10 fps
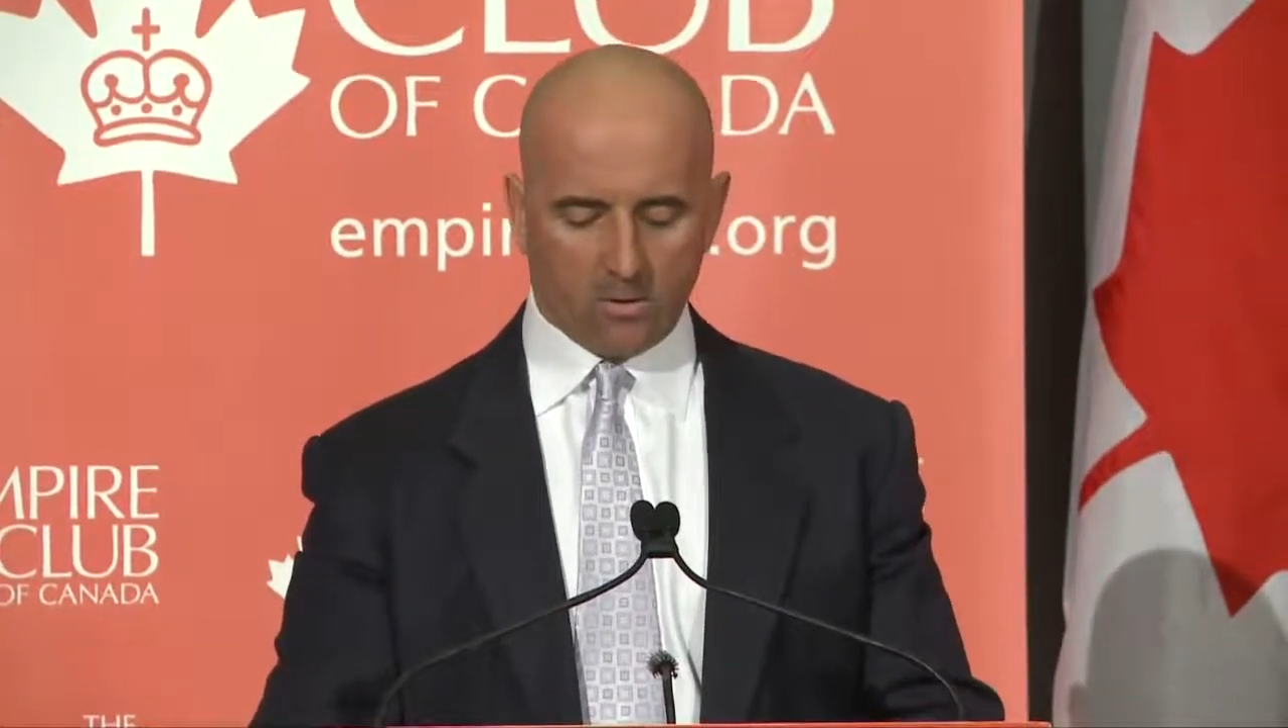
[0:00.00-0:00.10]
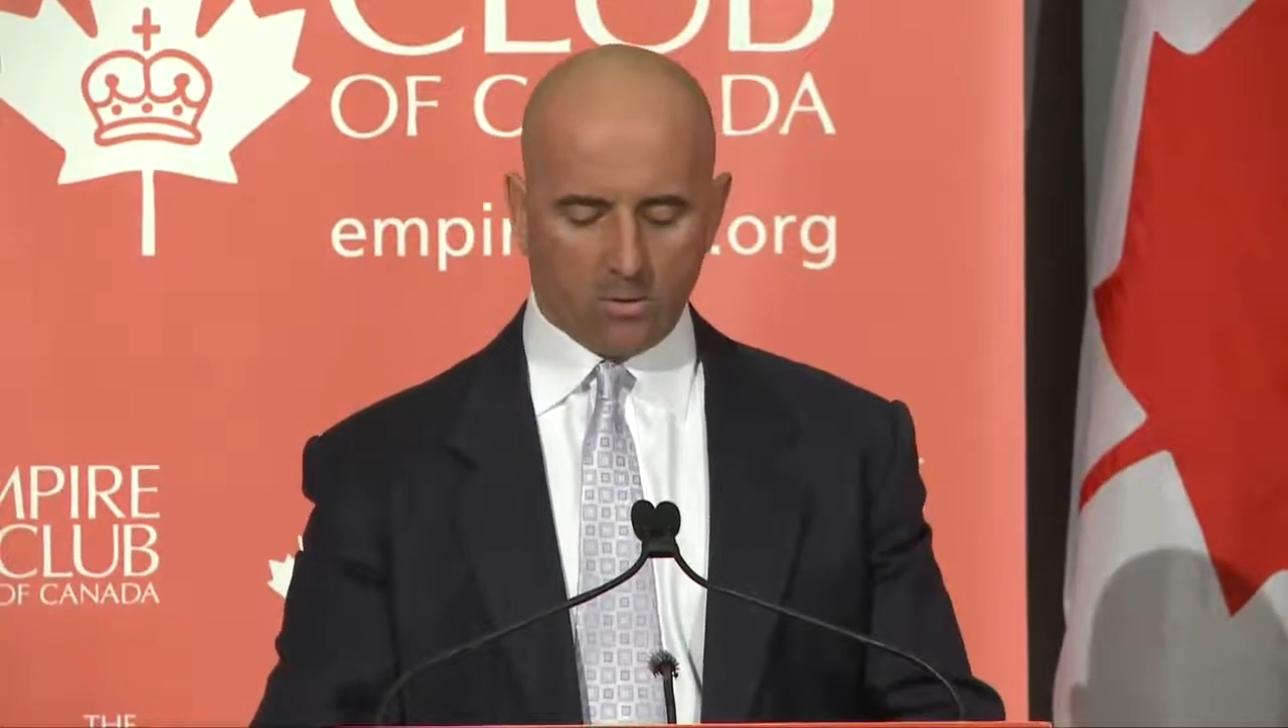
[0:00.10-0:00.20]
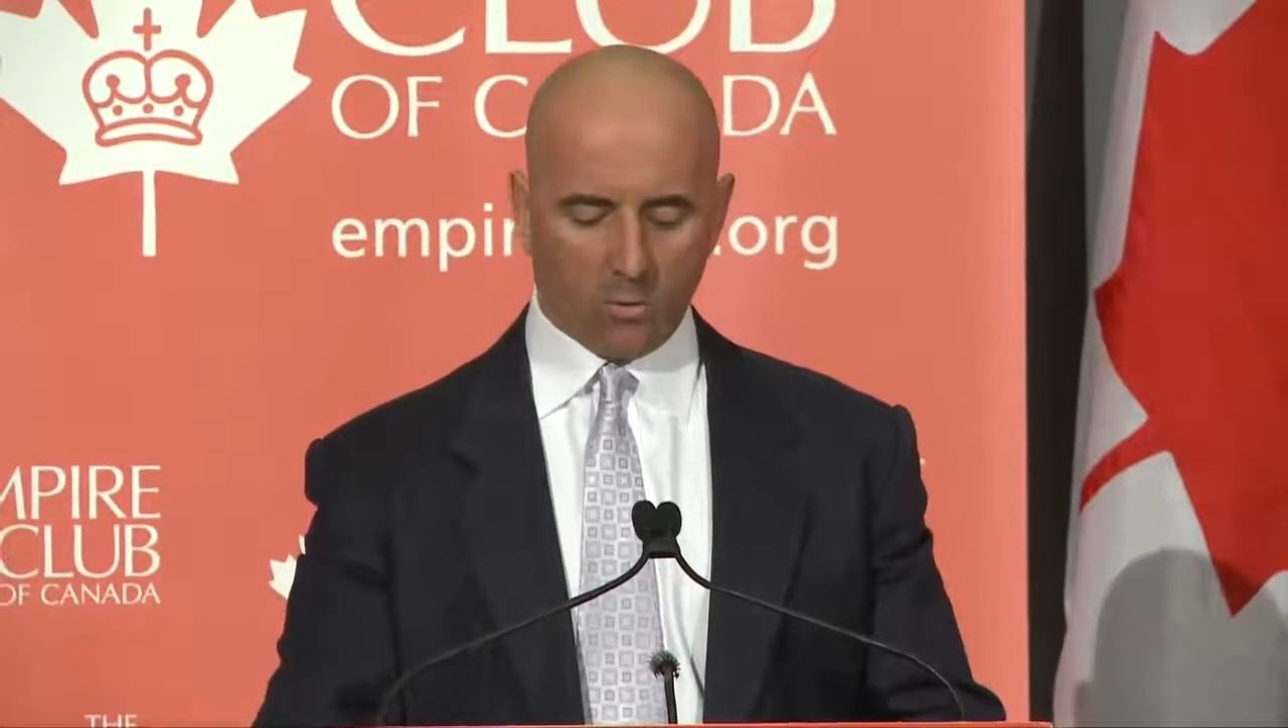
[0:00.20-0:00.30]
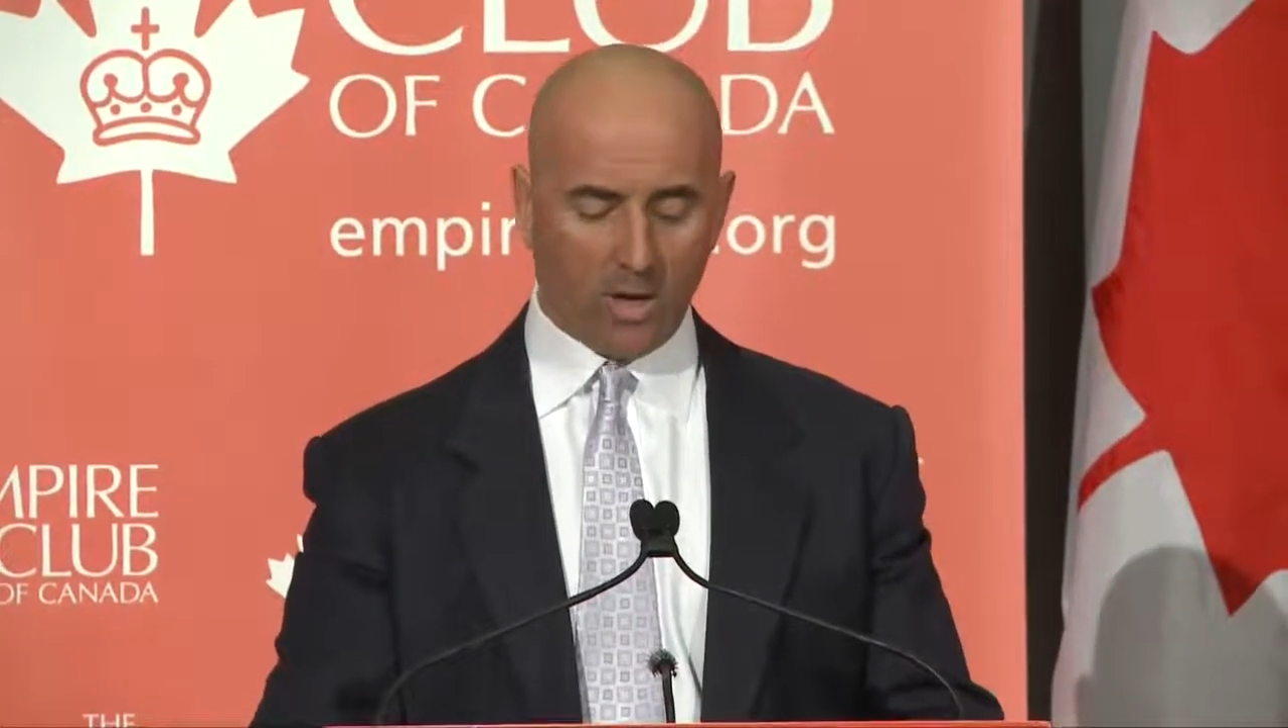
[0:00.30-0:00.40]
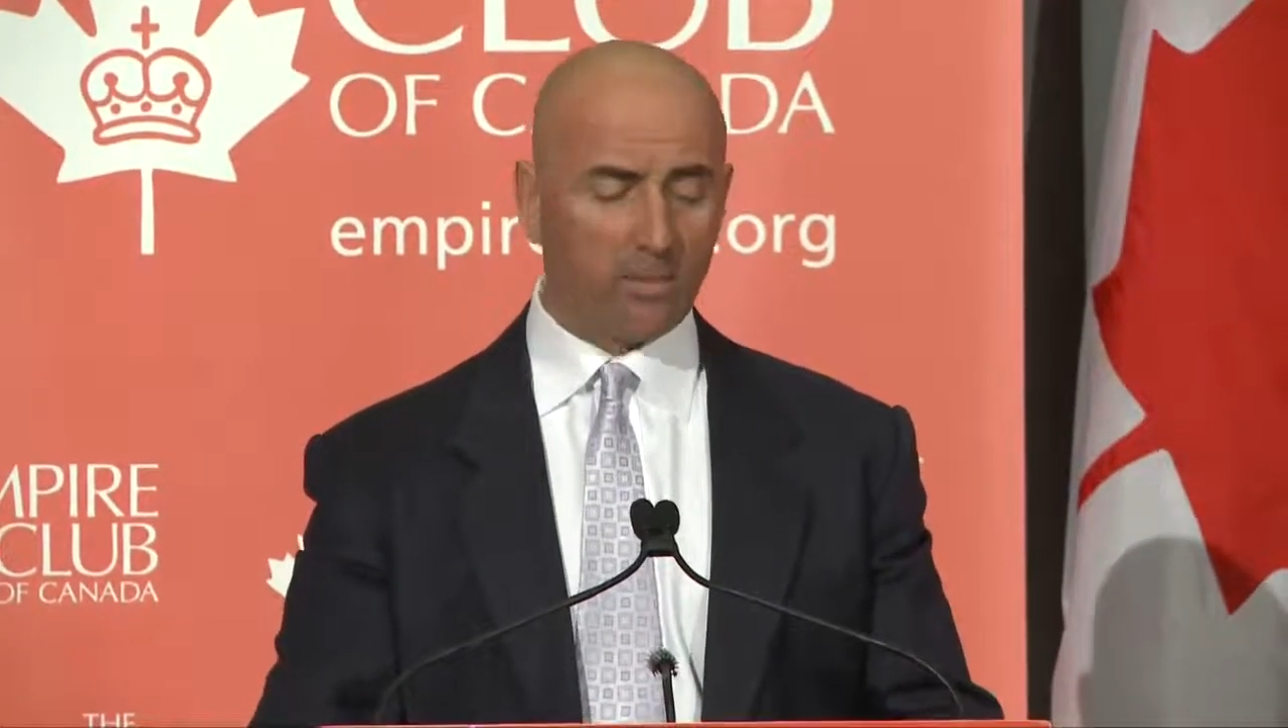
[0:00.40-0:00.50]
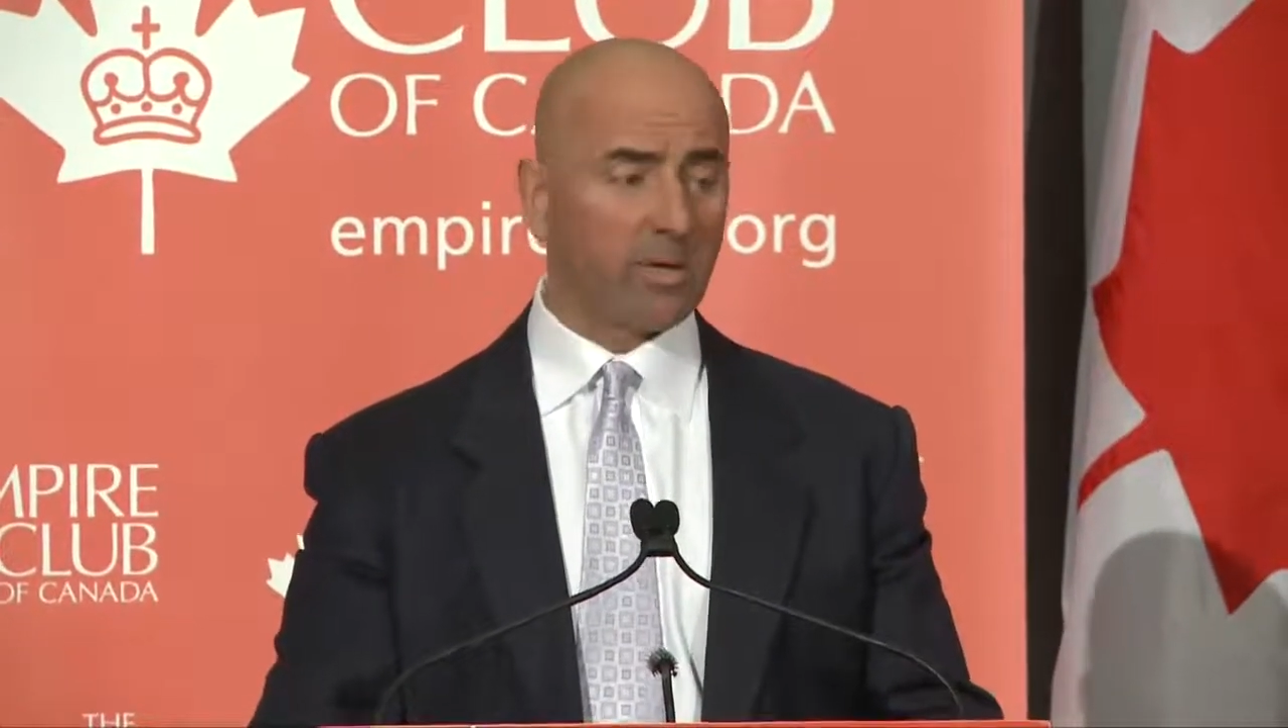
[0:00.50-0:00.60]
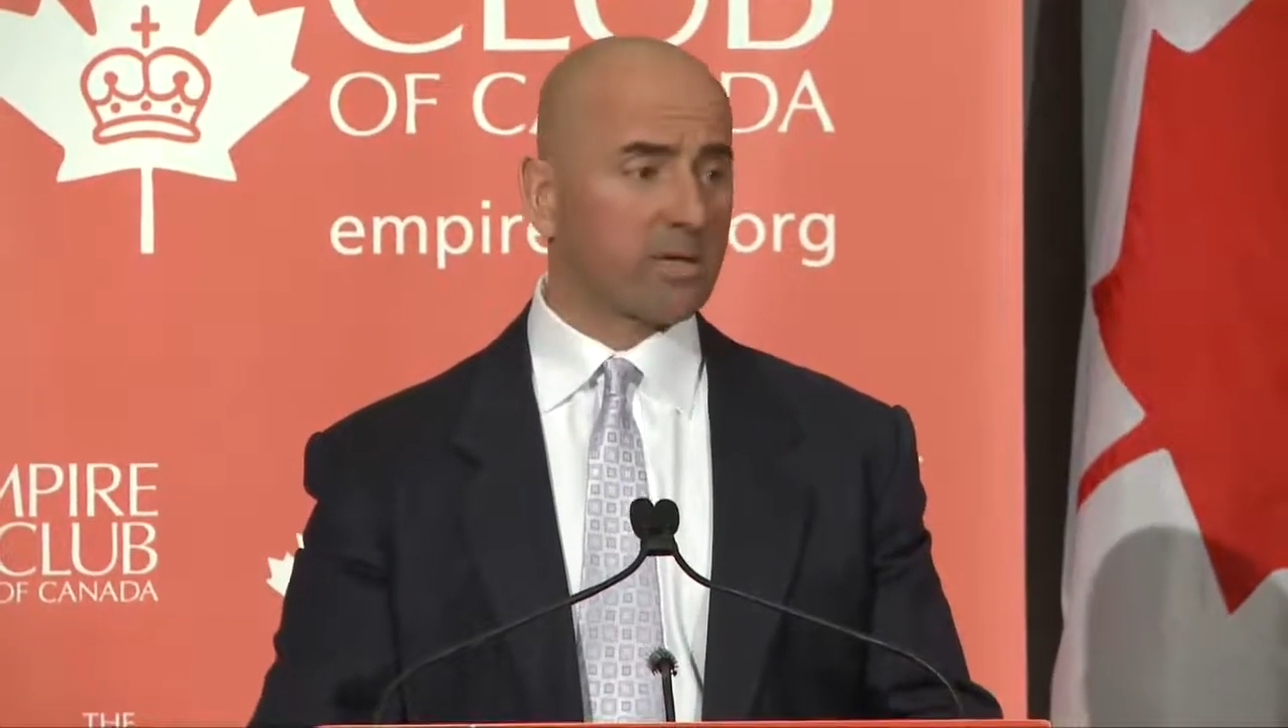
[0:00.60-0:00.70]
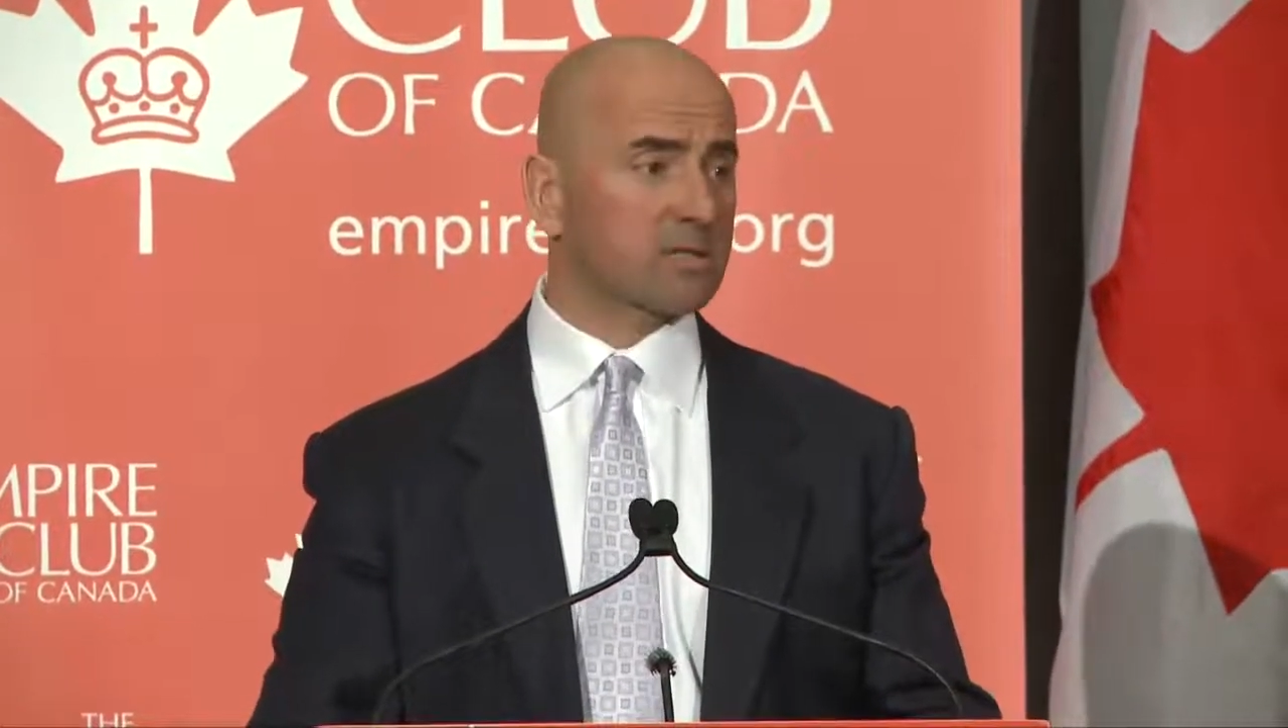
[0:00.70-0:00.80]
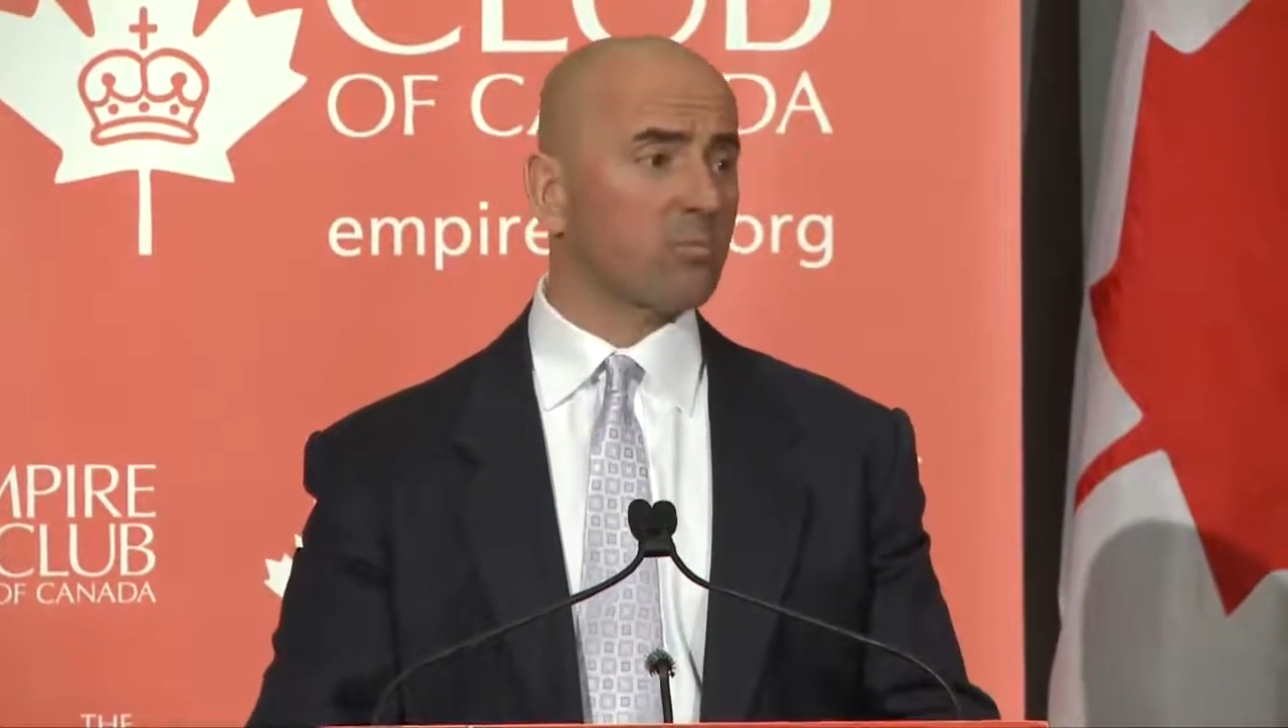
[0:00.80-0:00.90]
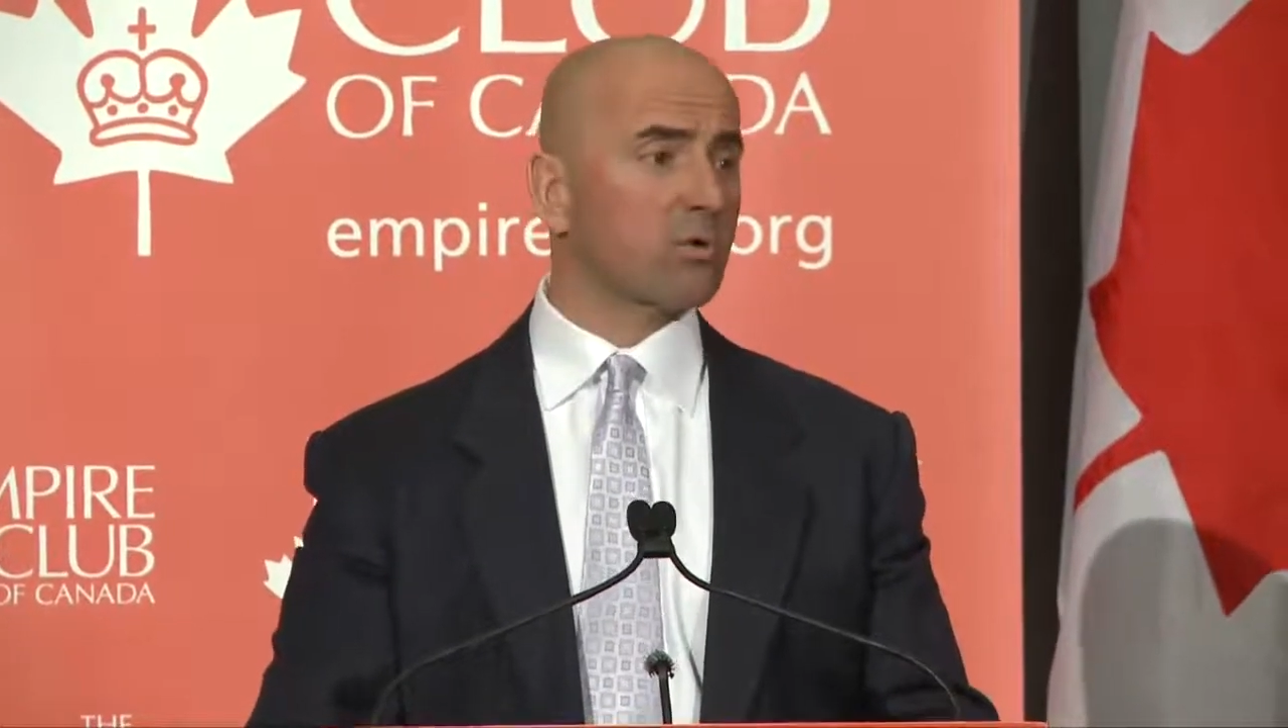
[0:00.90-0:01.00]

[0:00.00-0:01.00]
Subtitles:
Why? Because